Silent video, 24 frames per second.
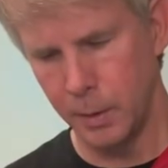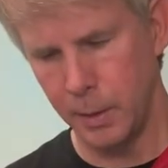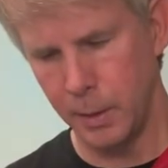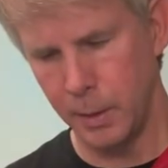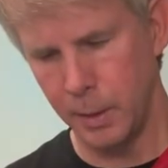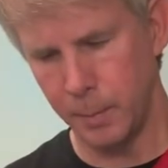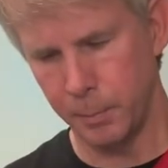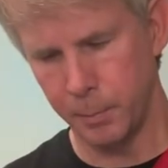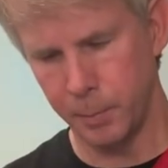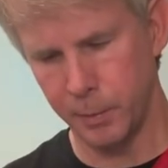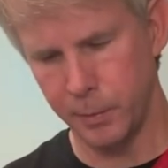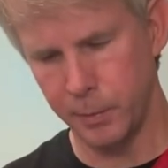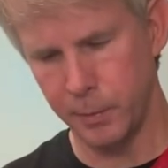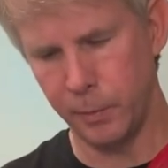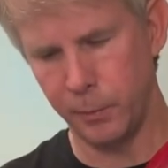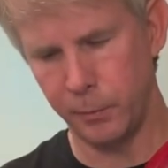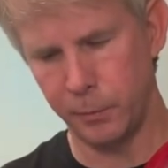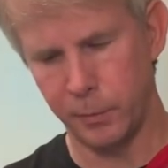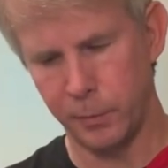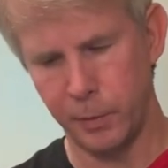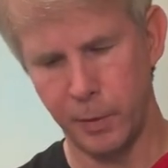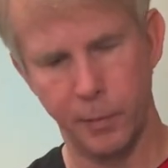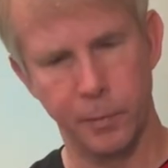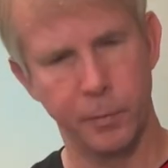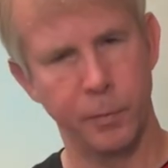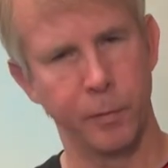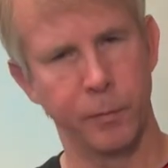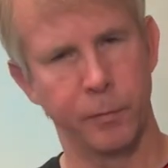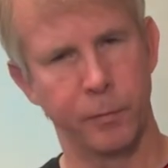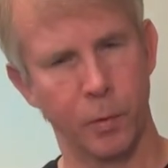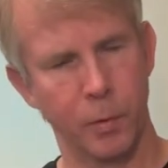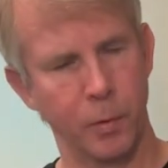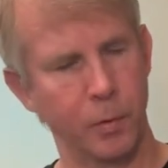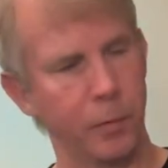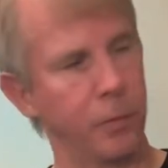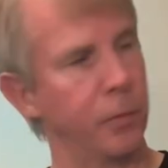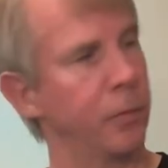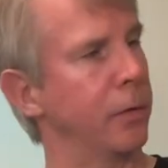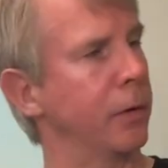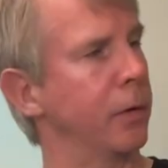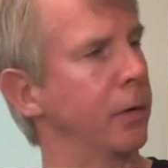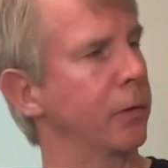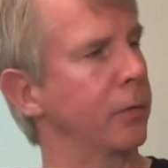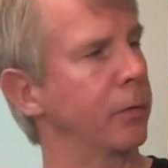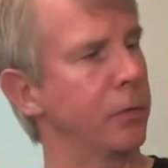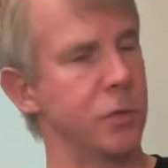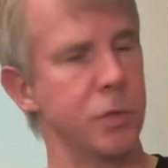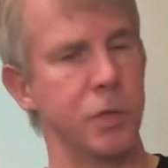and put these 10 through
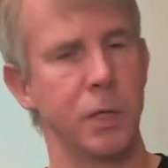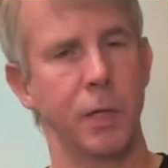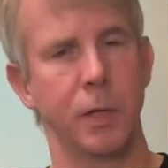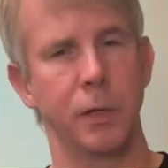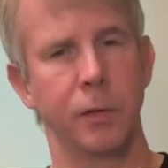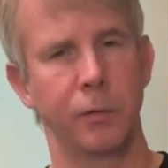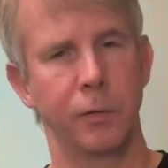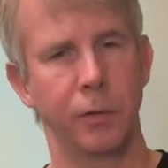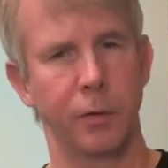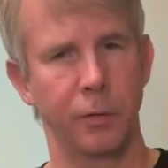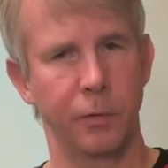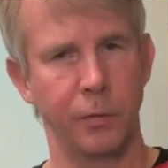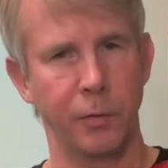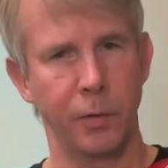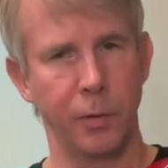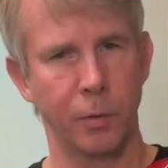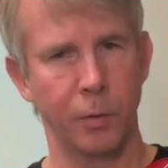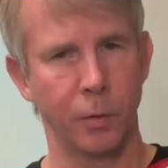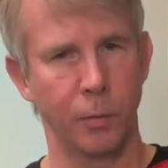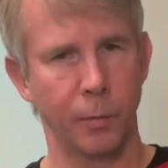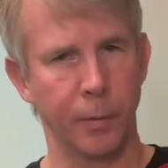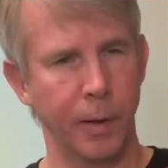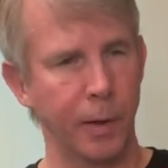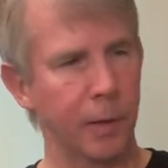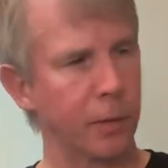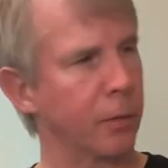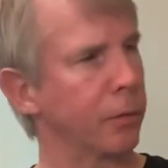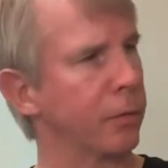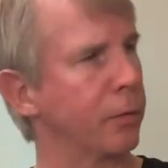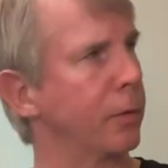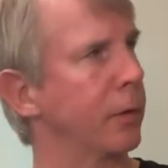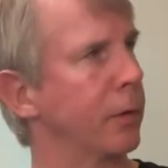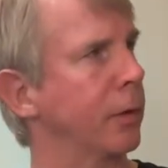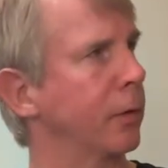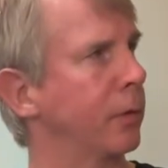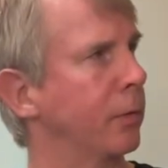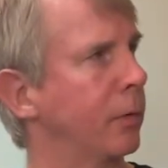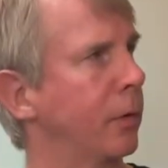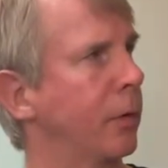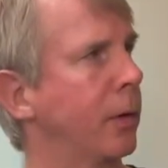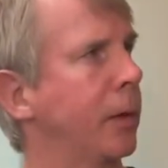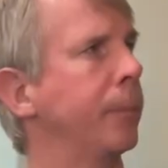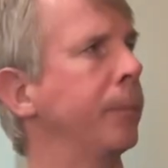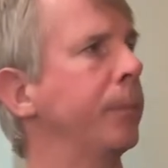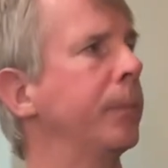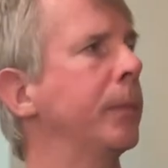46 GHS nickel rocker strings on it.